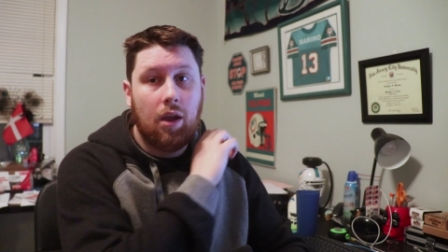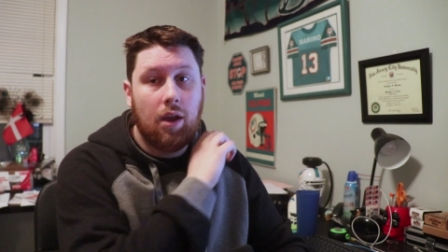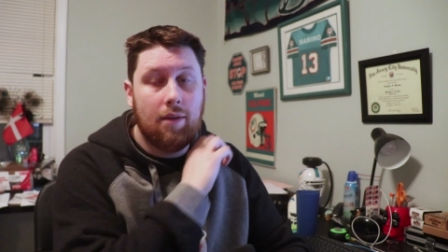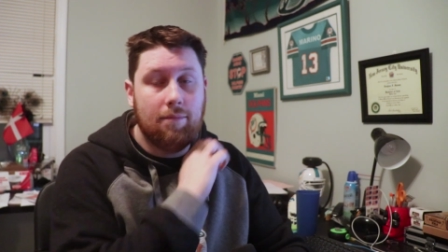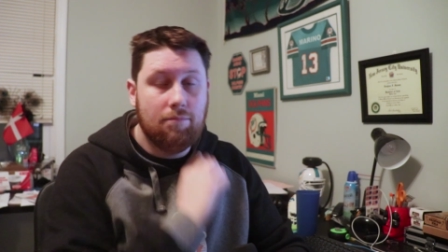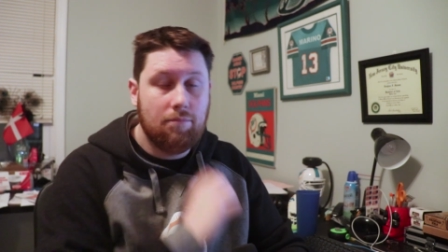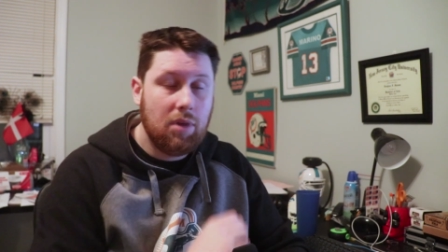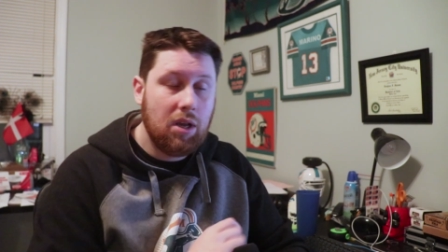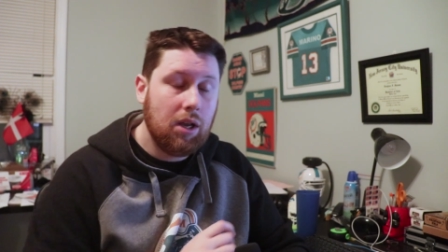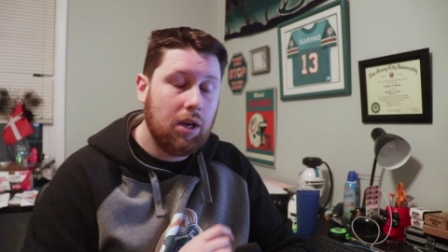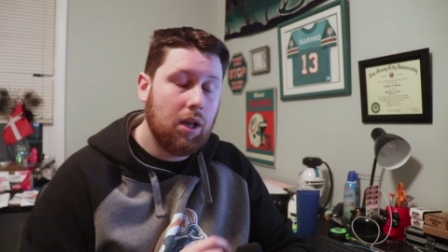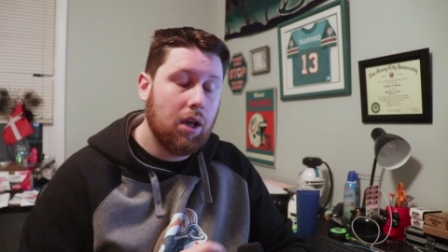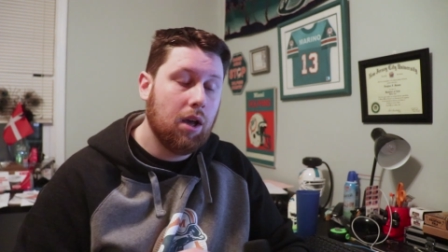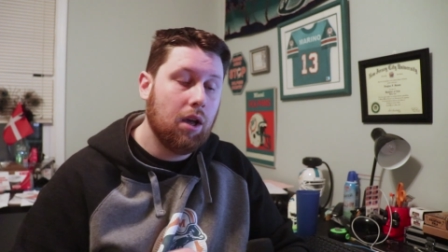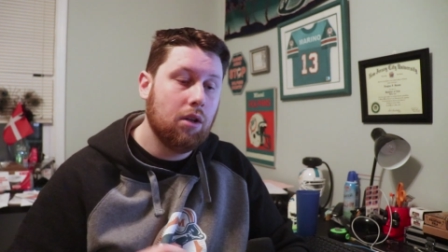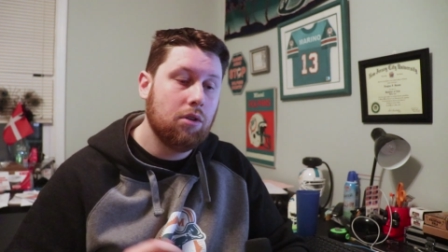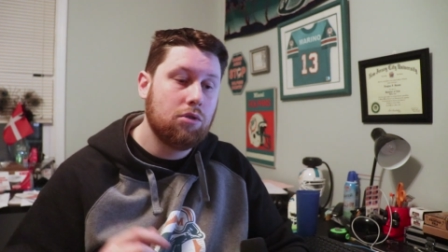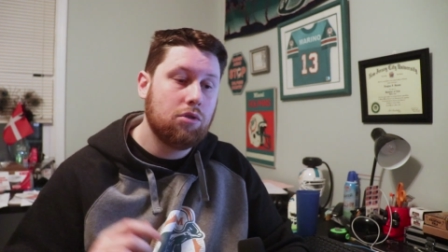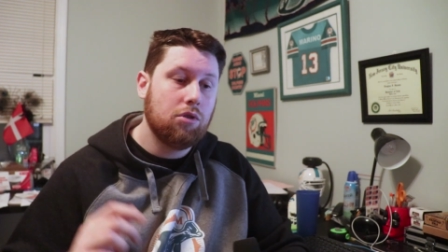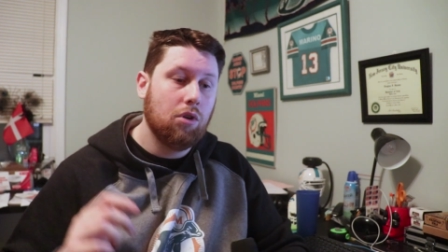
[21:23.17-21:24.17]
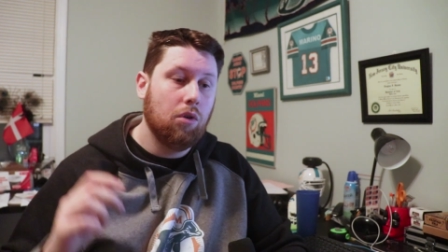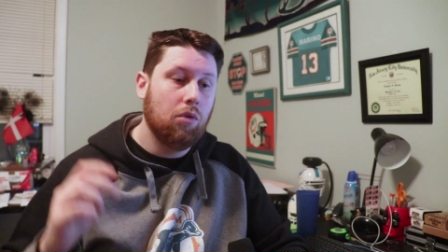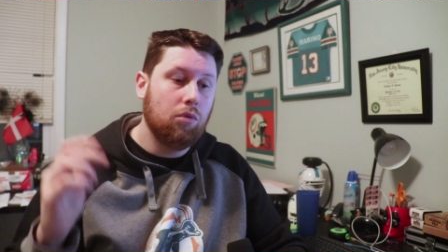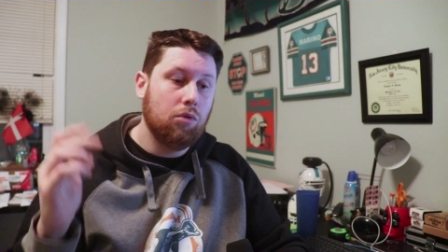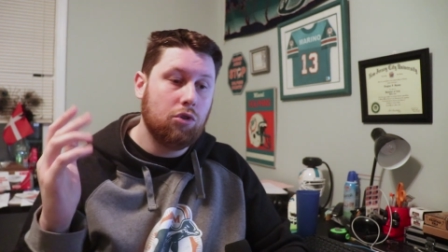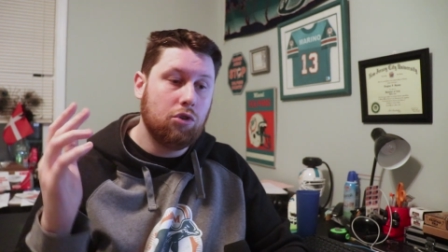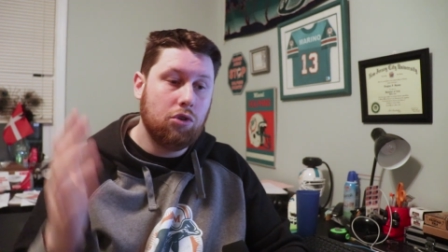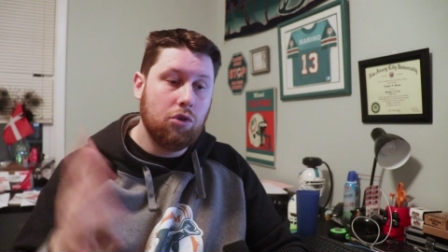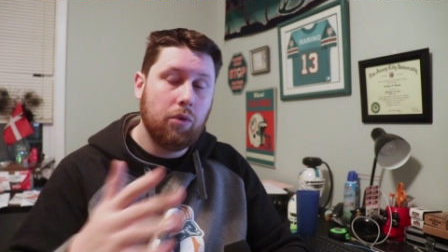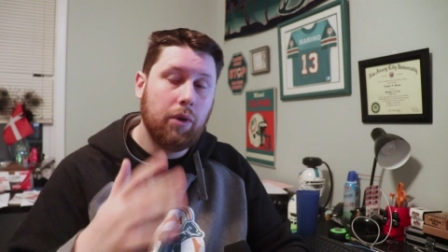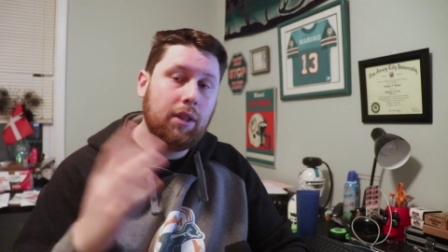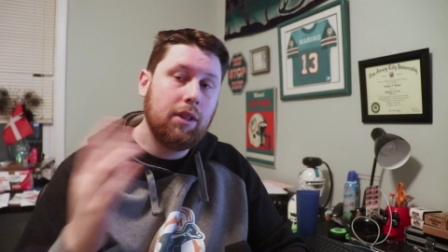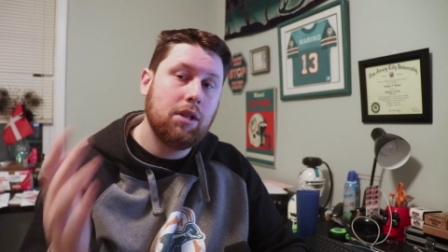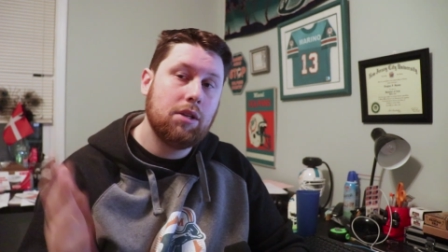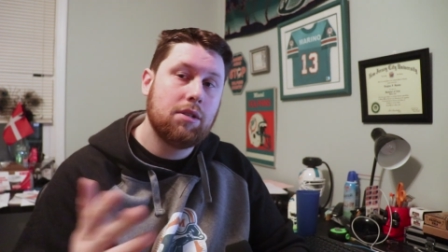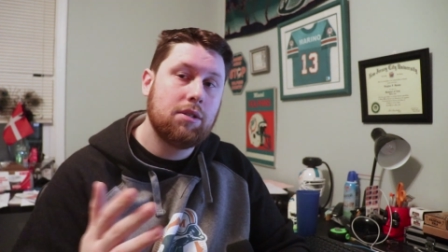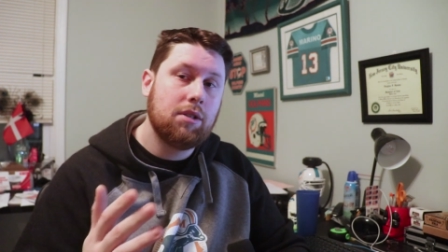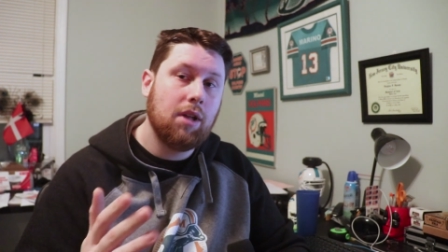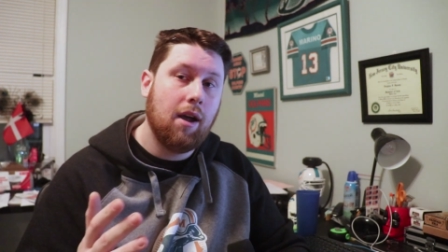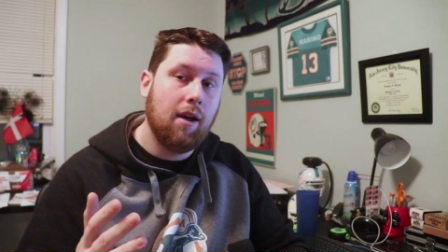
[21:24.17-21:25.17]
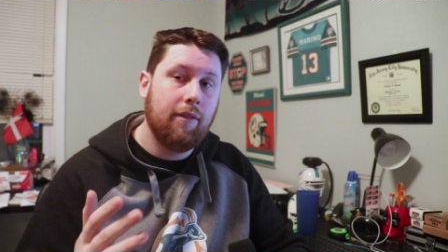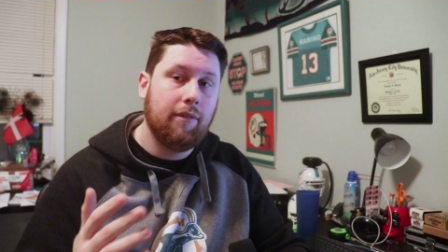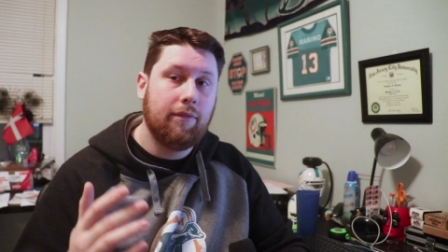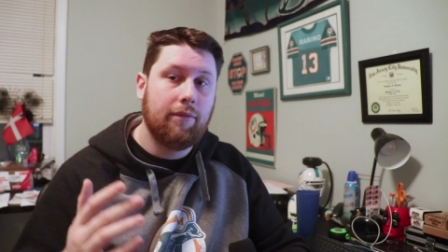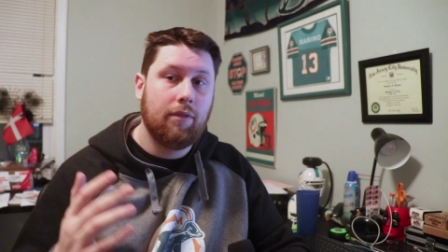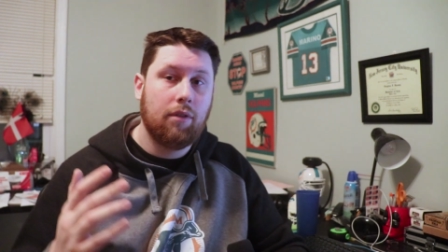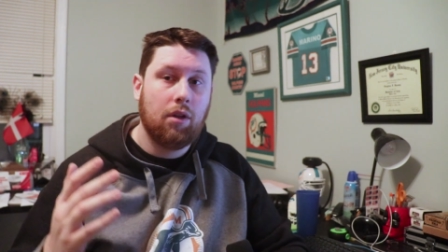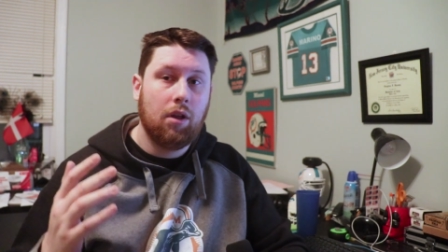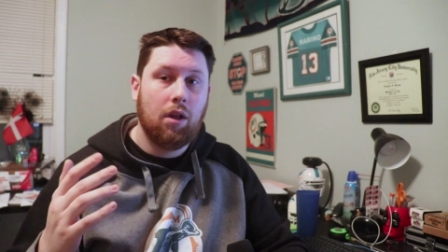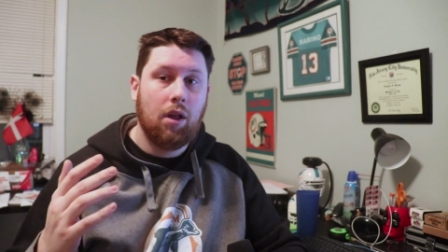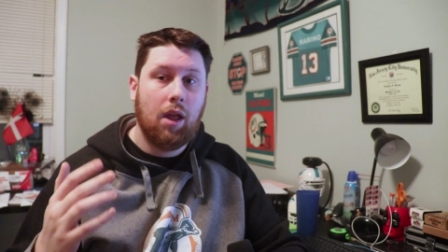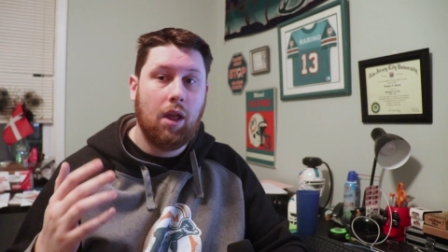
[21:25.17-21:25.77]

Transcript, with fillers: in media. So doing this stuff